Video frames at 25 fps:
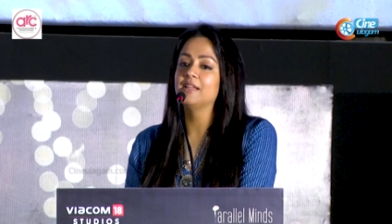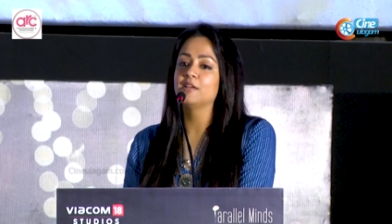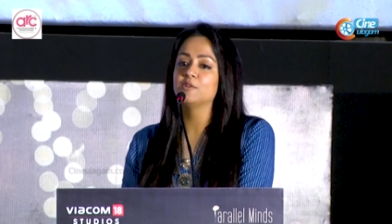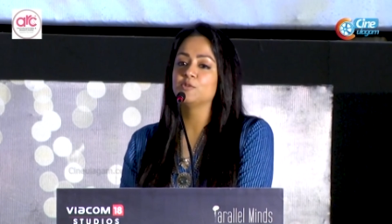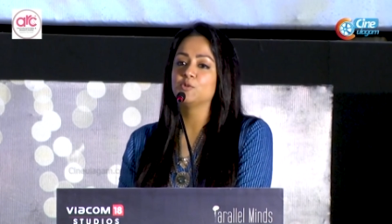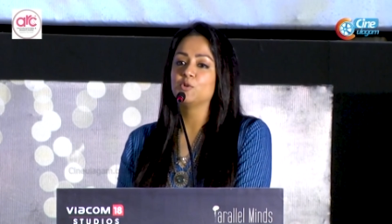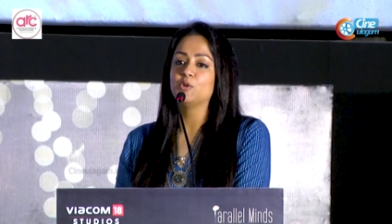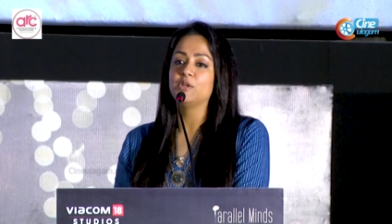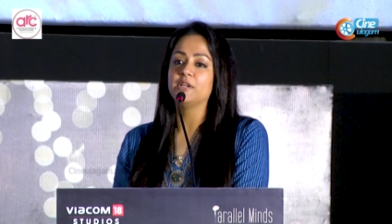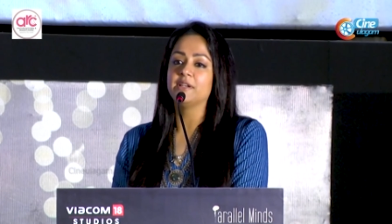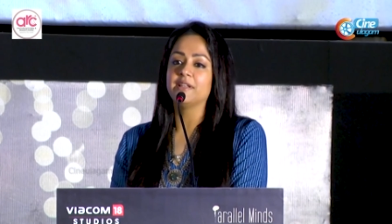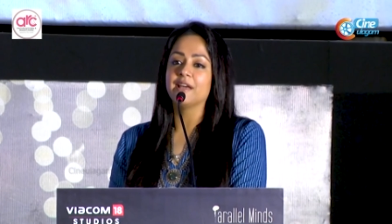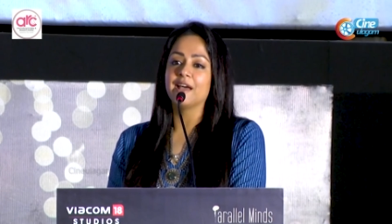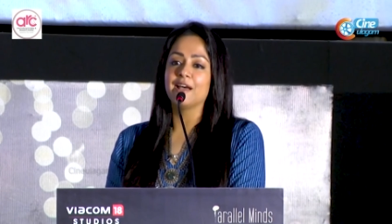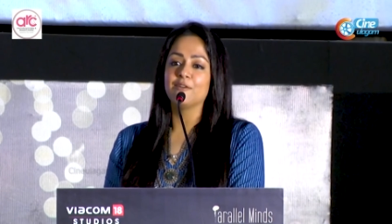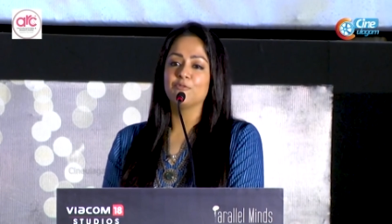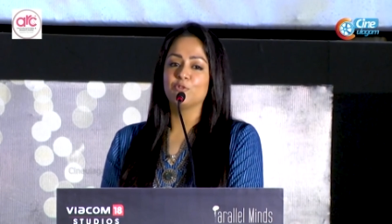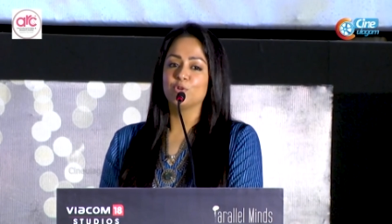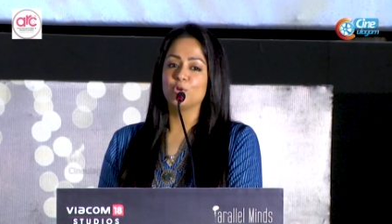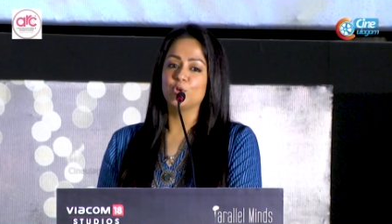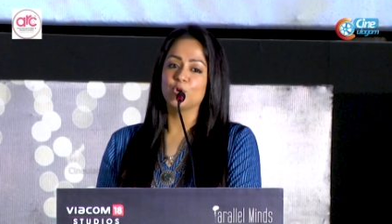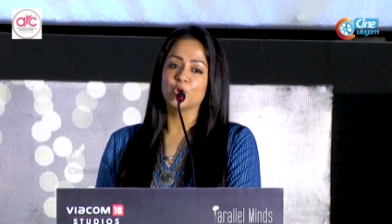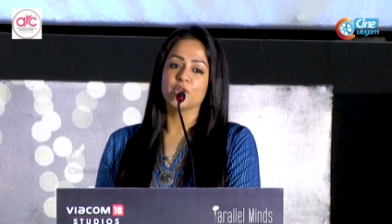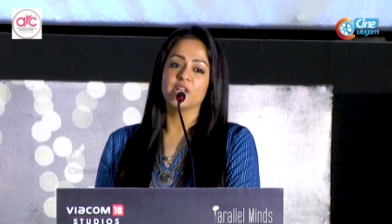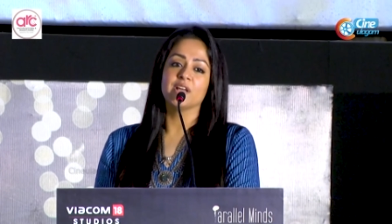I have
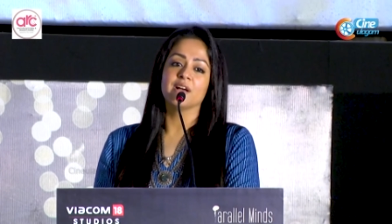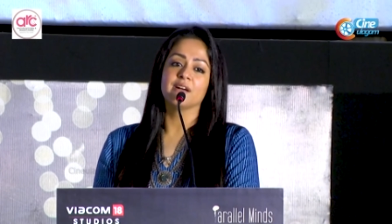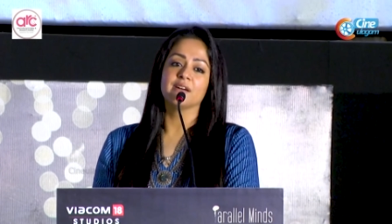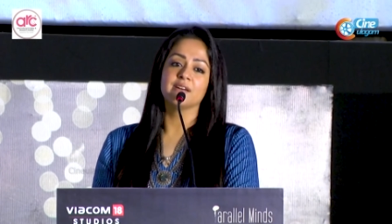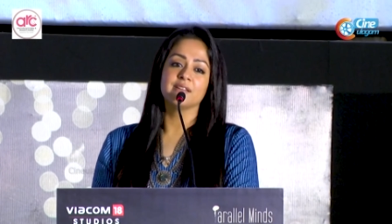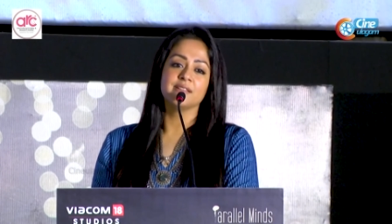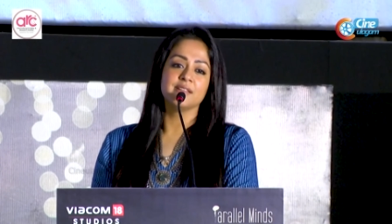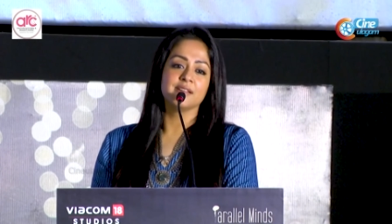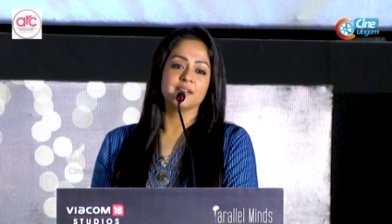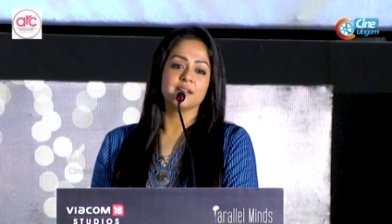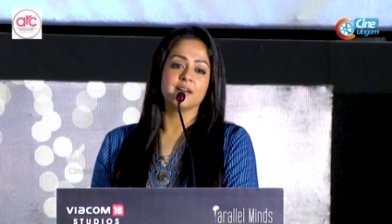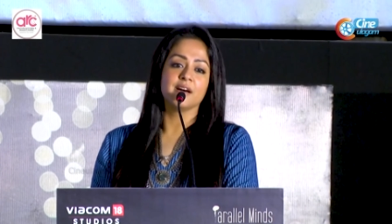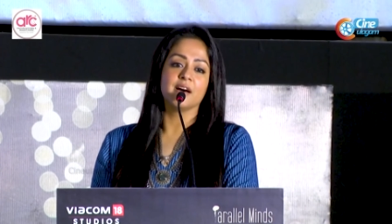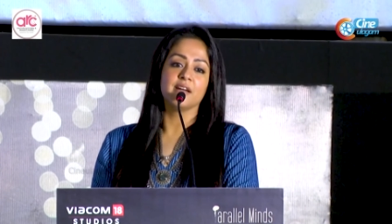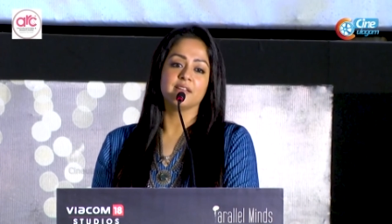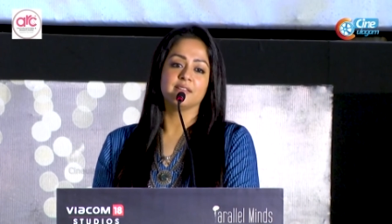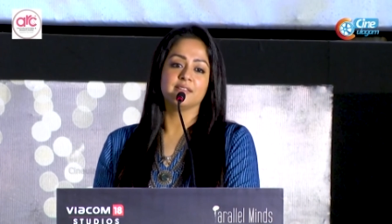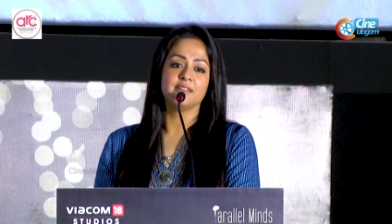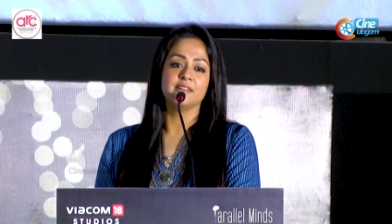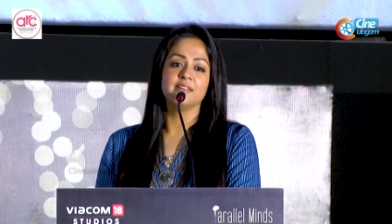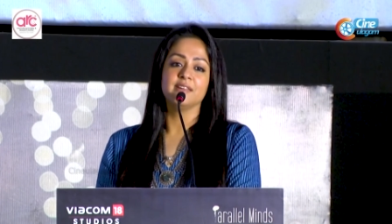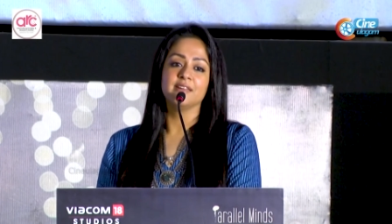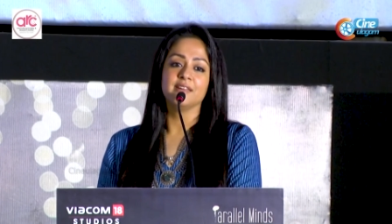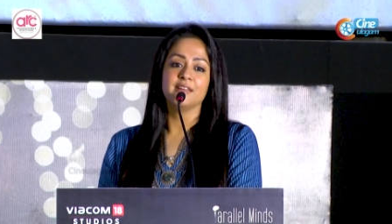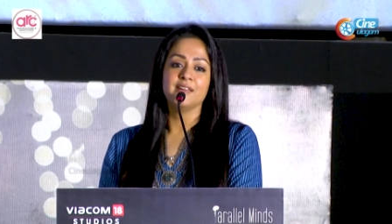to look younger than
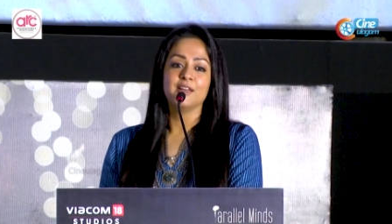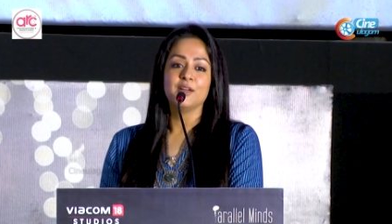Karthi.